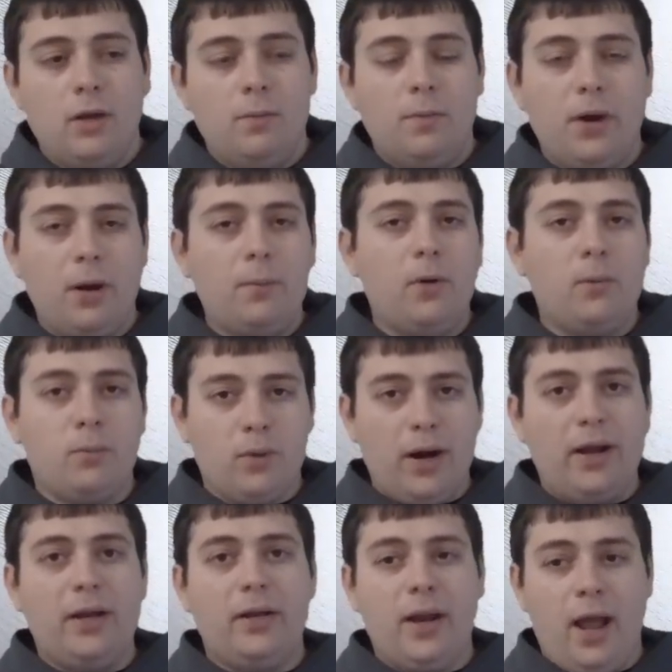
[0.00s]
But I'm going to
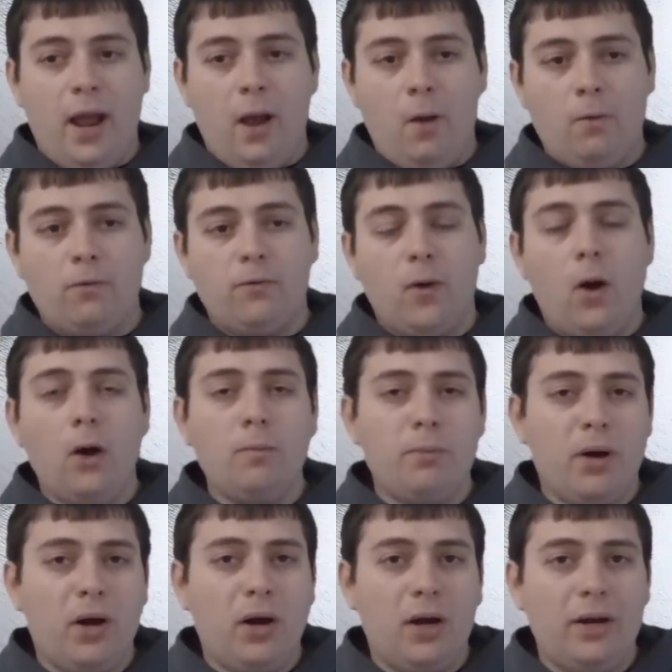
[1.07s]
break it down.
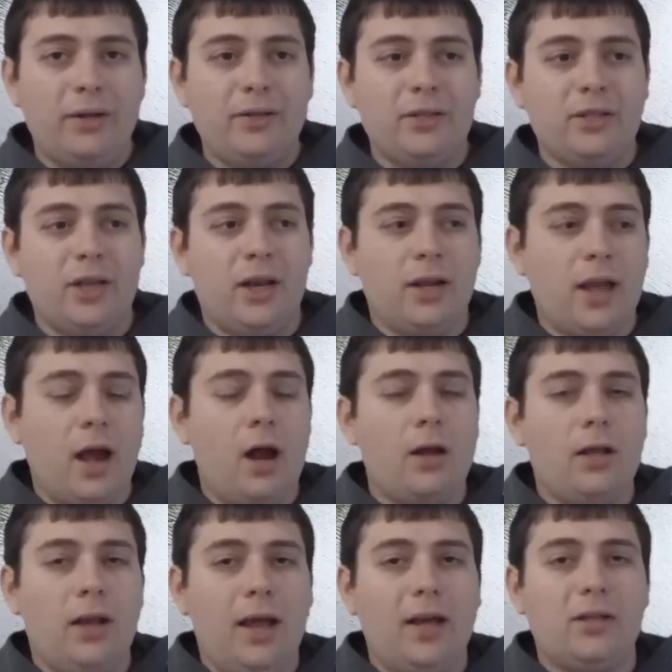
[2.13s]
Farm ponds and
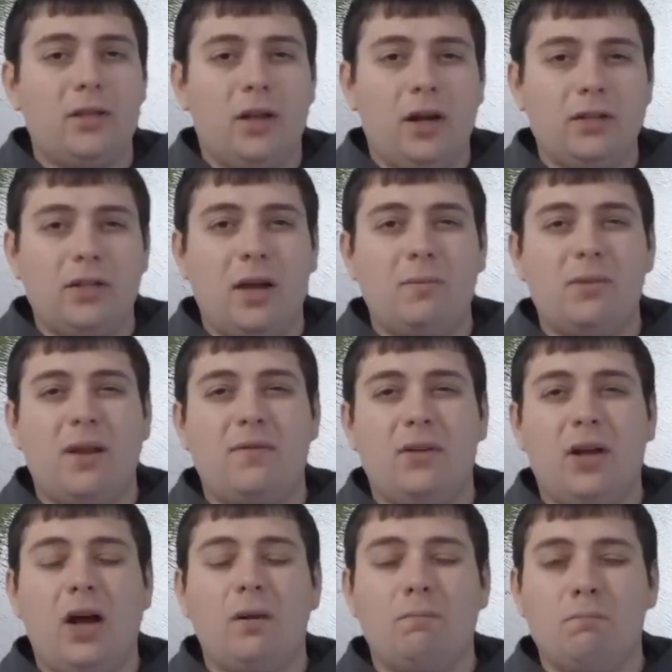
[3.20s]
county lakes a lot of times have a
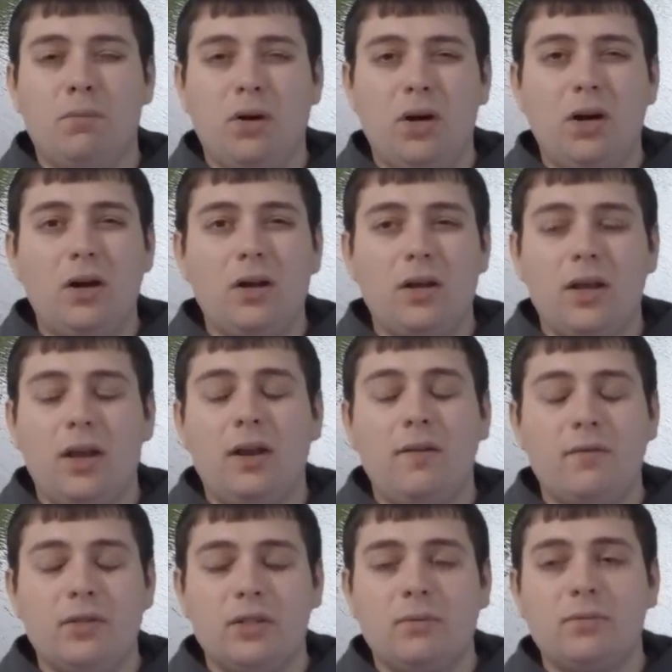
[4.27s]
lot of muck and
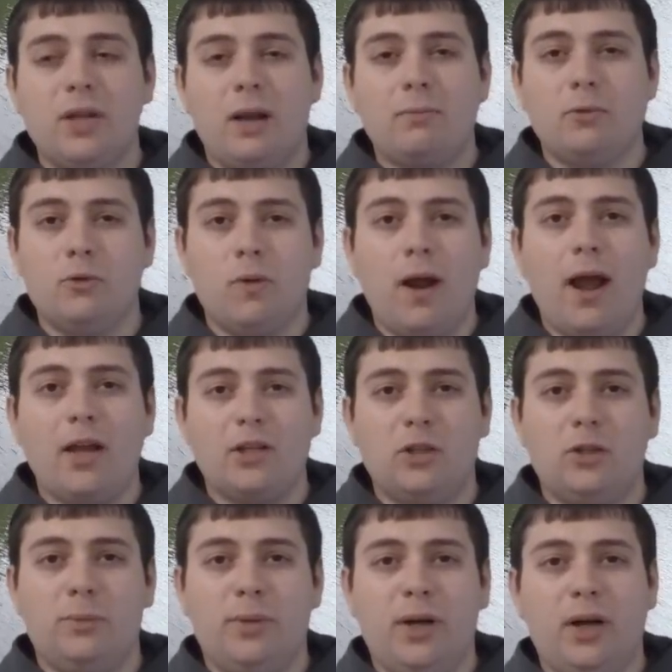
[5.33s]
even sometimes grass
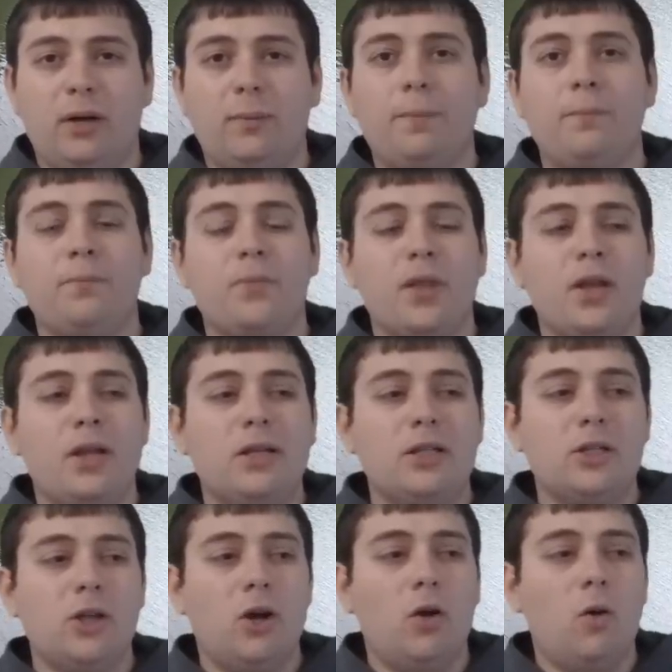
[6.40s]
on the bottom.
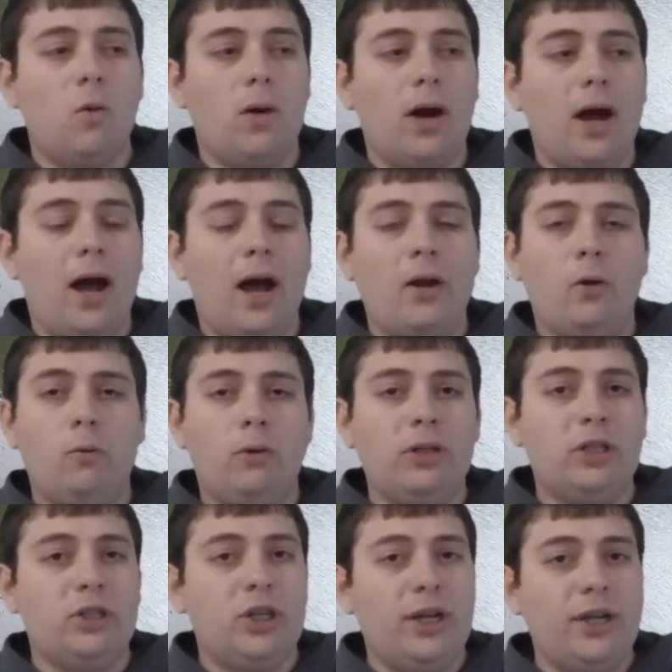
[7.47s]
So I don't
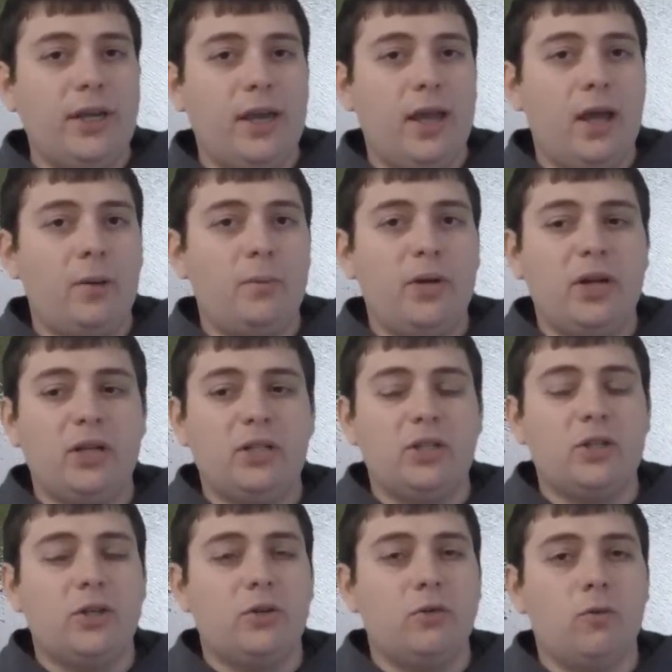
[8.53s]
want the shaky head because it's
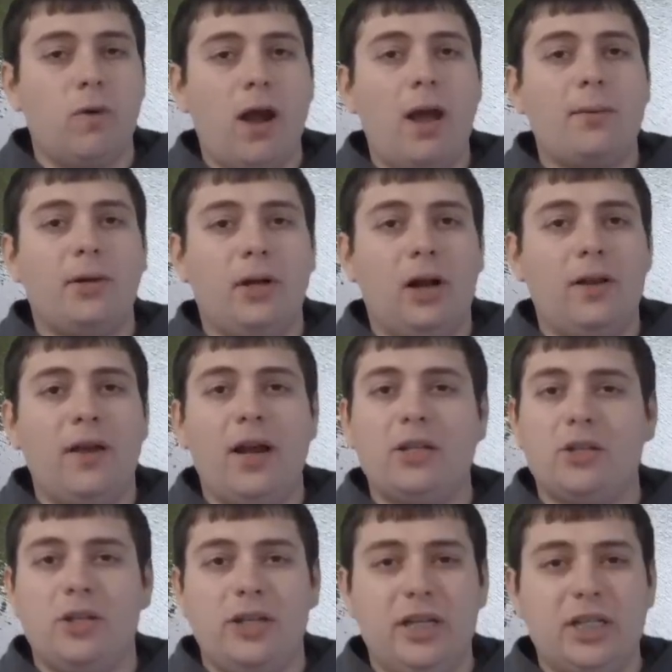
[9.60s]
going to grab a lot of that,
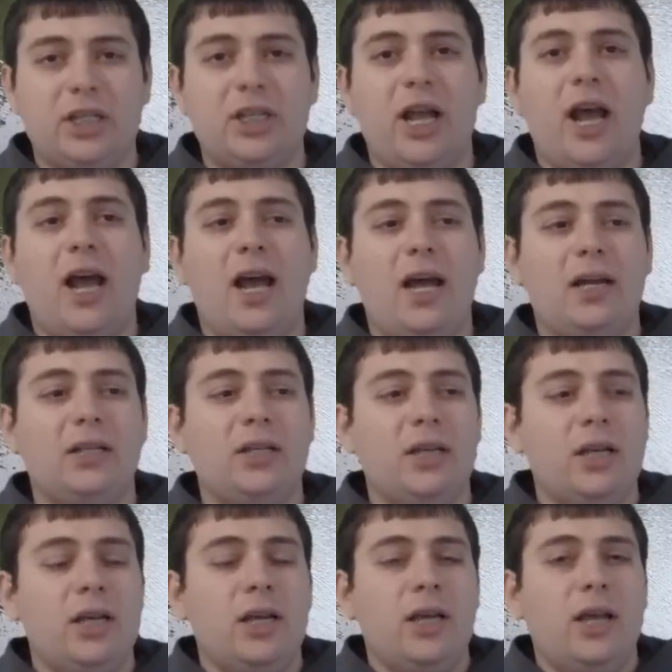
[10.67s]
it's going to get snagged,
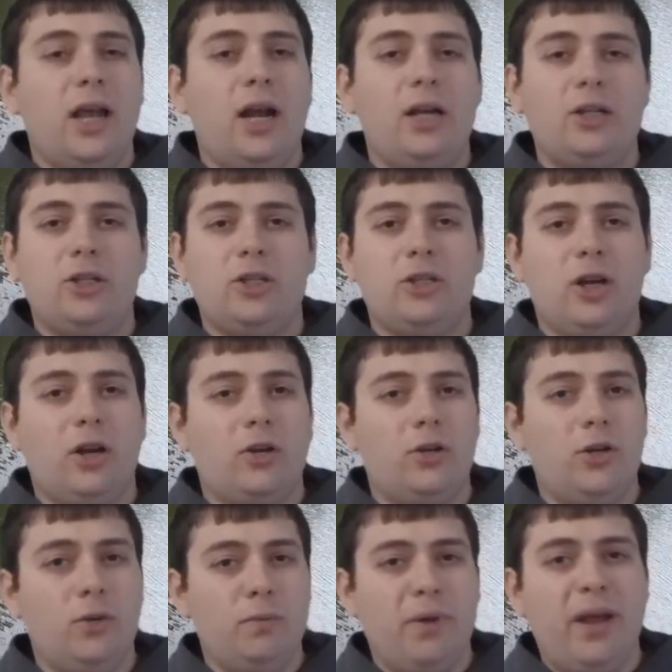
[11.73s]
and it's just not a
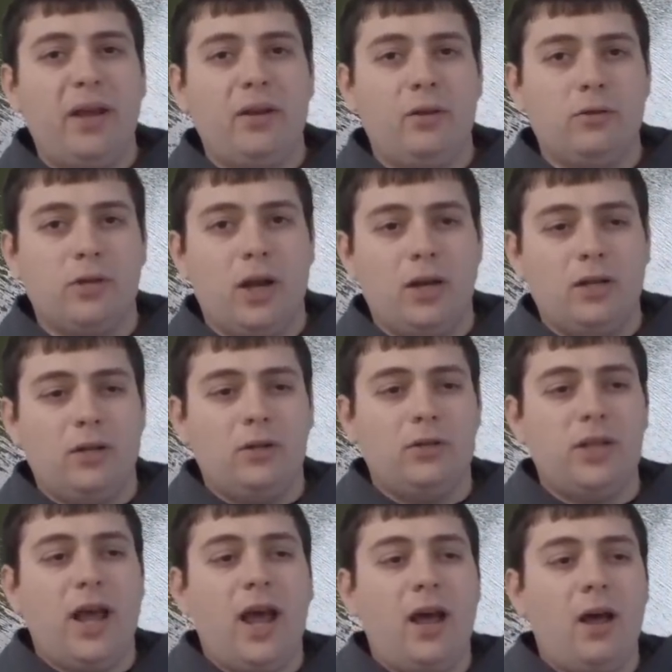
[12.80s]
good bait in those kind
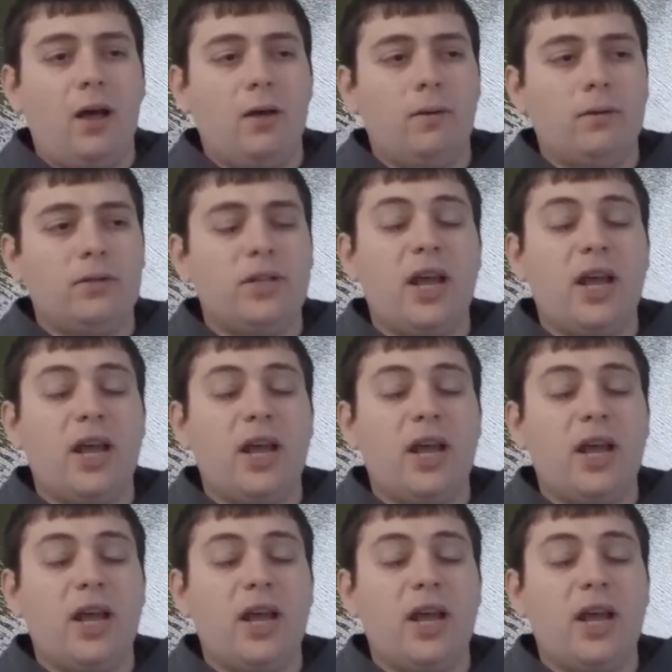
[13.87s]
of